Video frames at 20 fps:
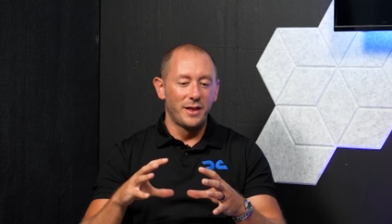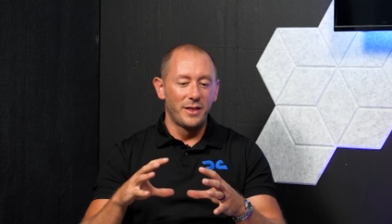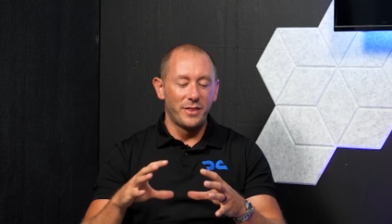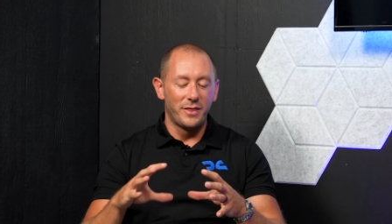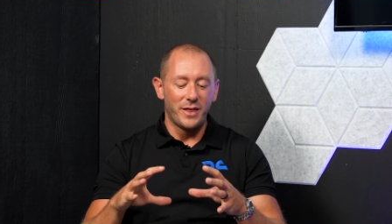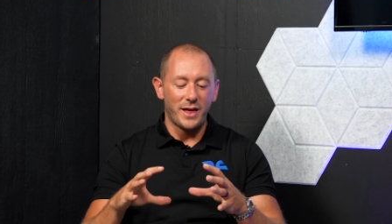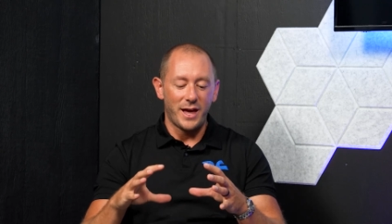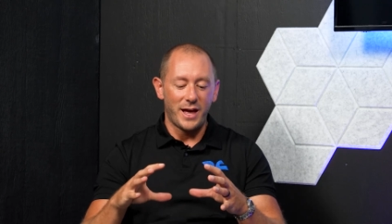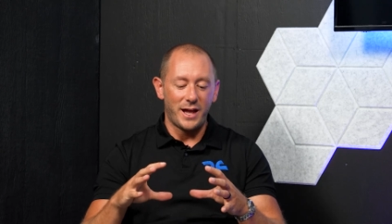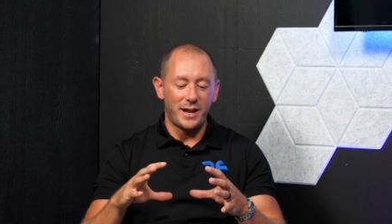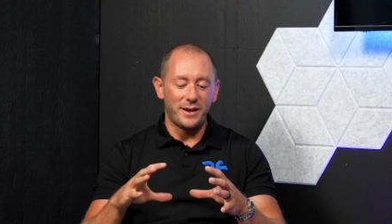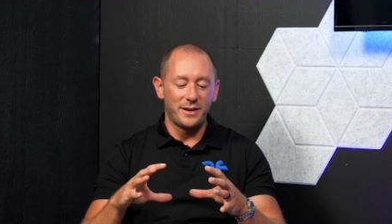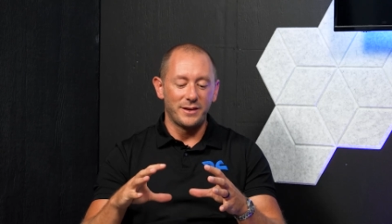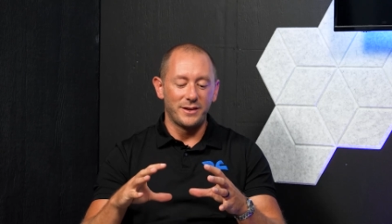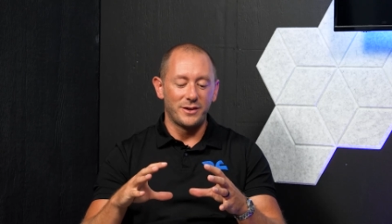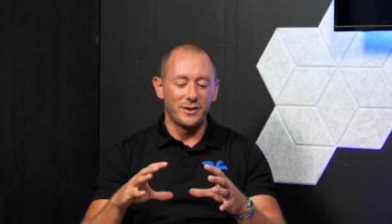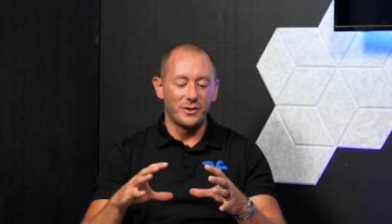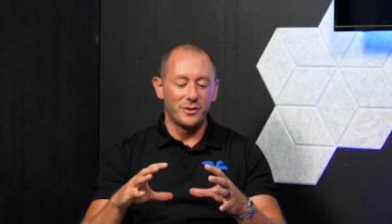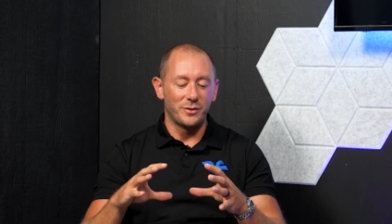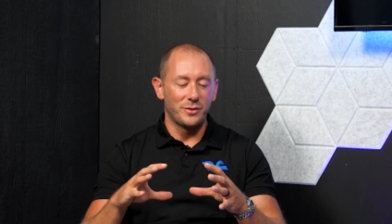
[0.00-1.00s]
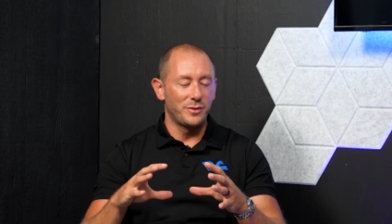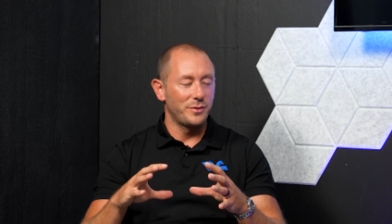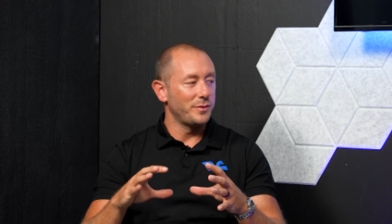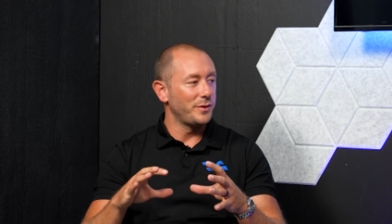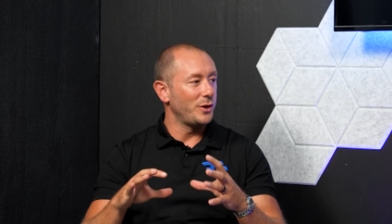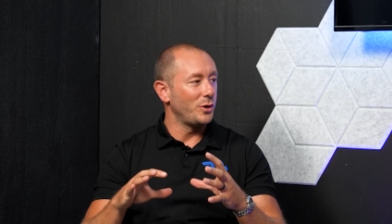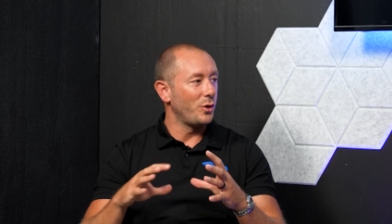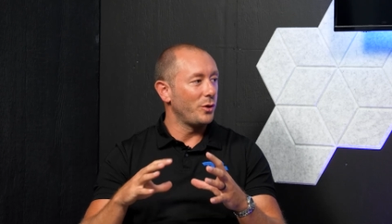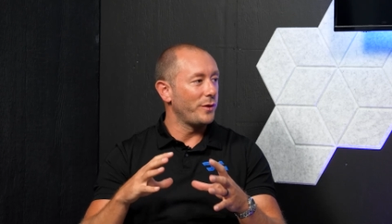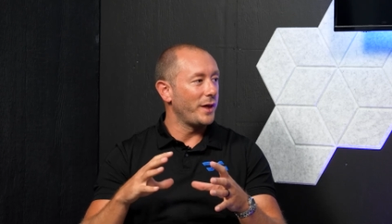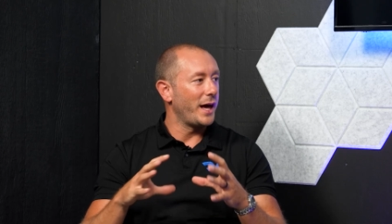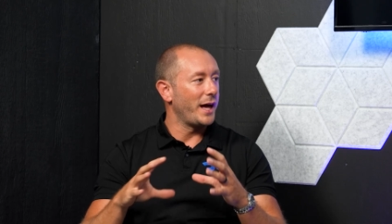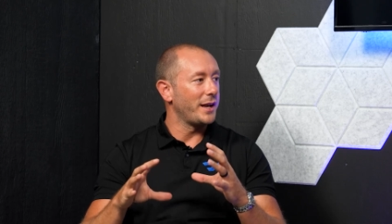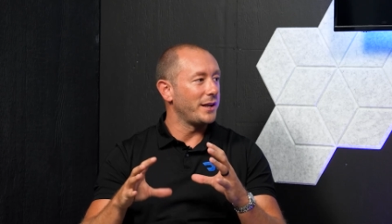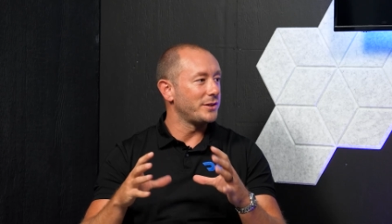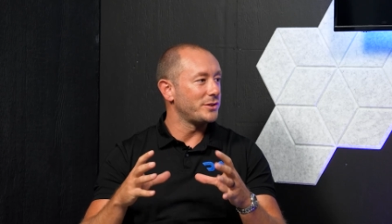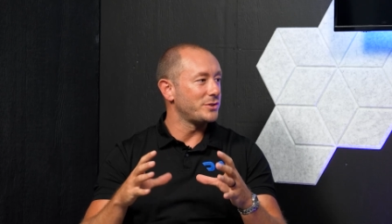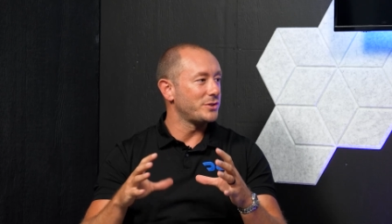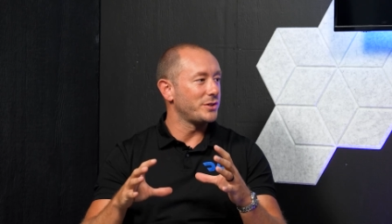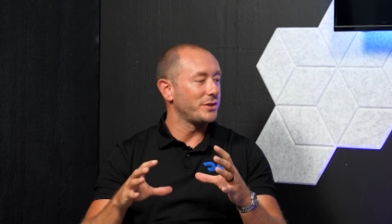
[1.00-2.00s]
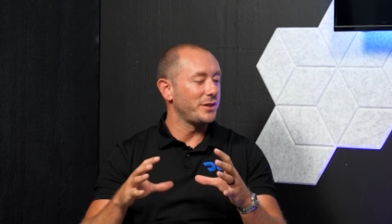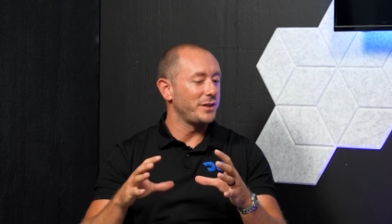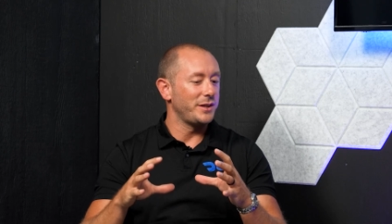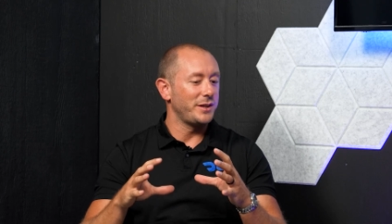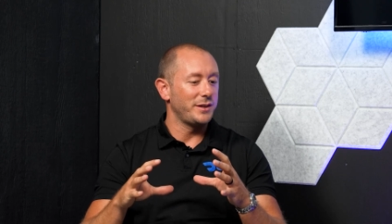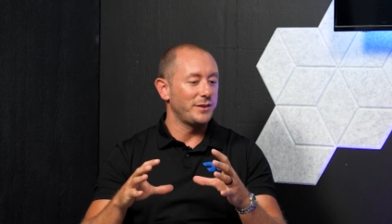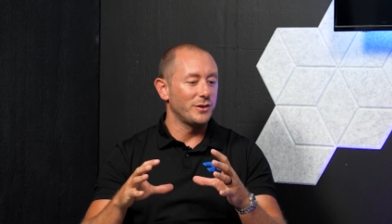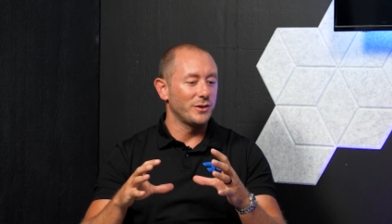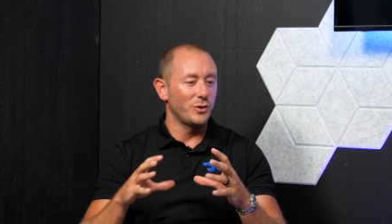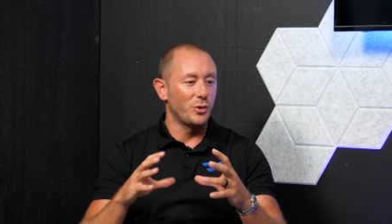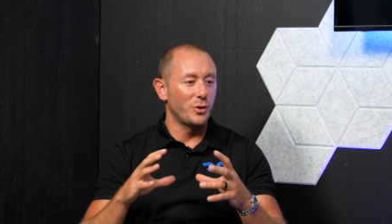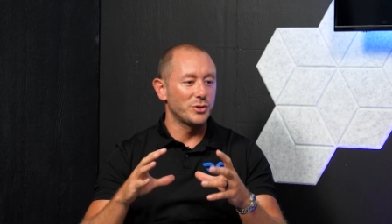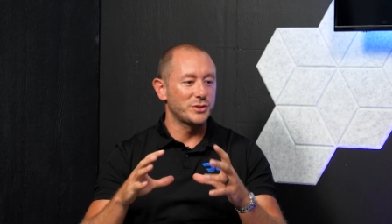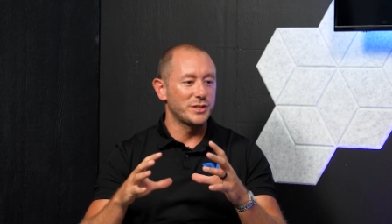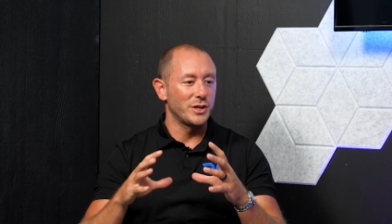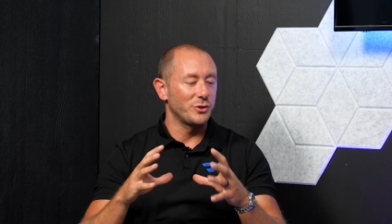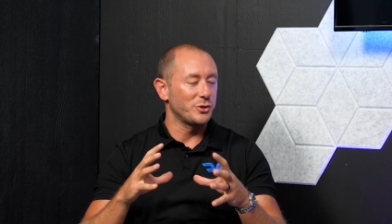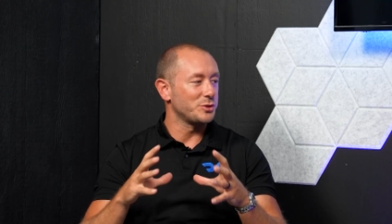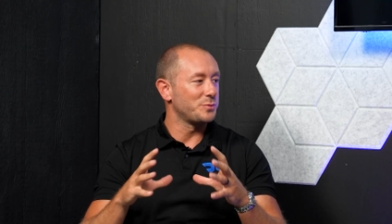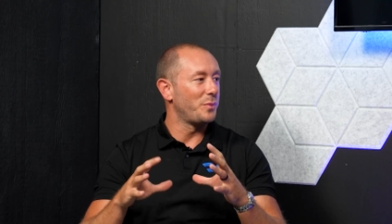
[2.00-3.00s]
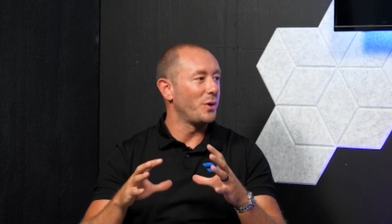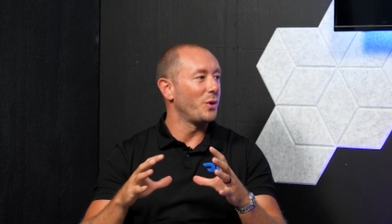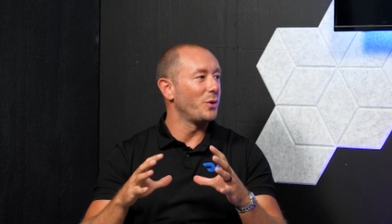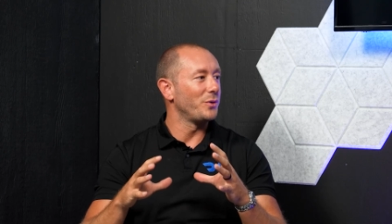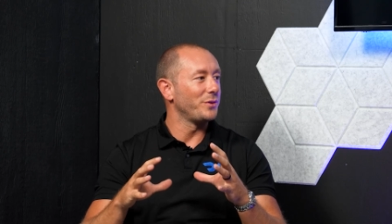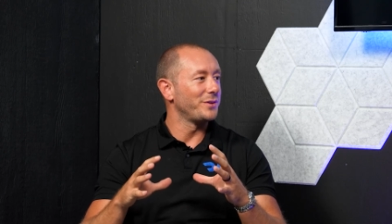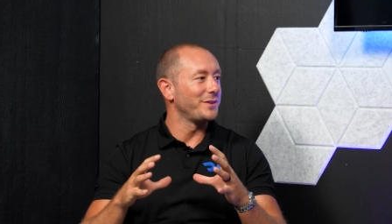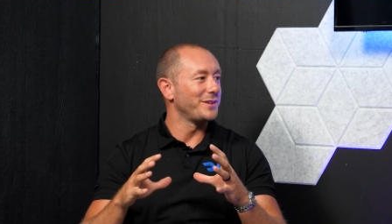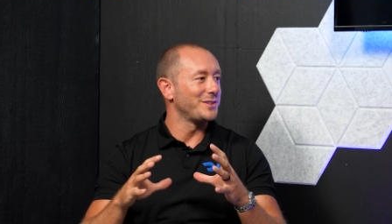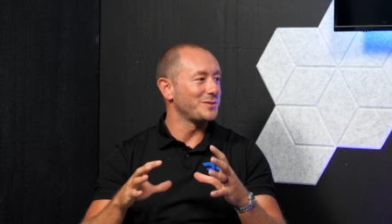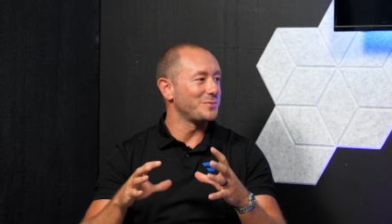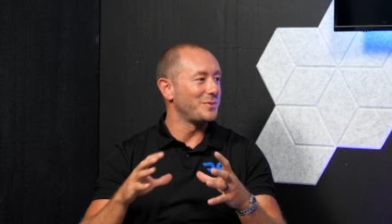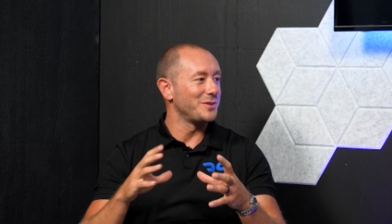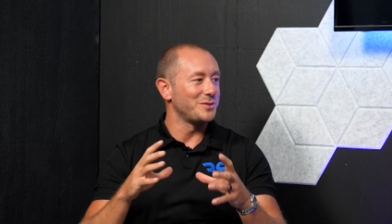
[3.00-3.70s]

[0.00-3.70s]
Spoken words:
that, the old adage, the wholesaler's boat is